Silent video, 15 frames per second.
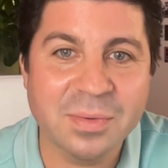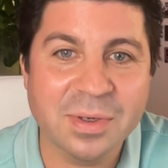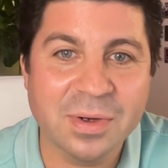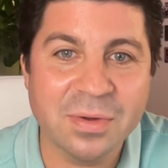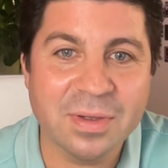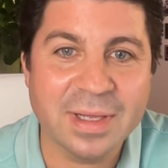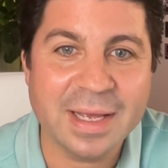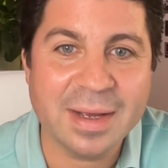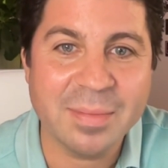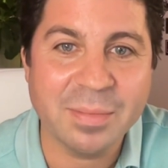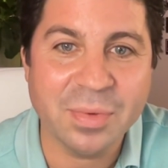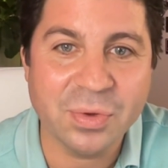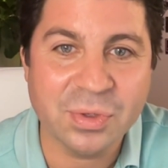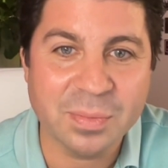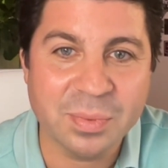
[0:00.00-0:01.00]
We don't allow
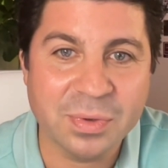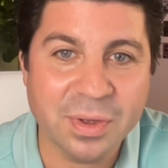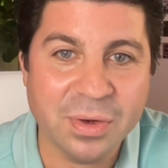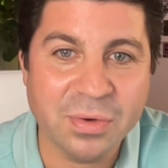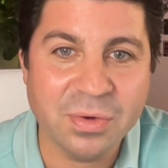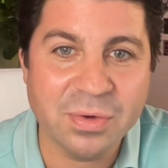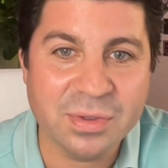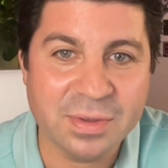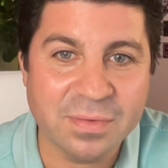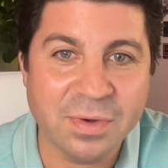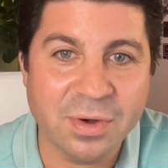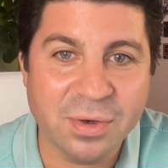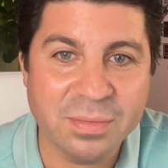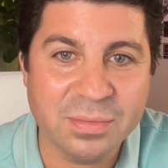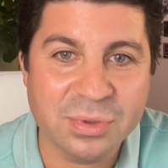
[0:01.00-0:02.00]
multiple owners of
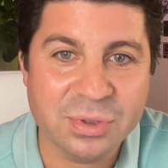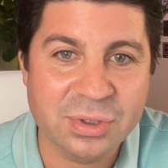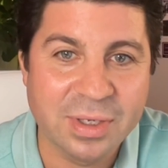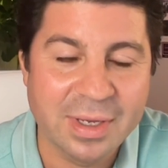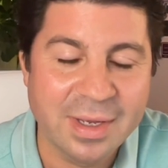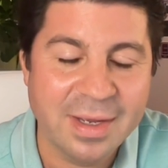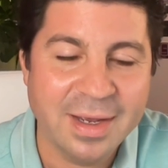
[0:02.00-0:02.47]
homes.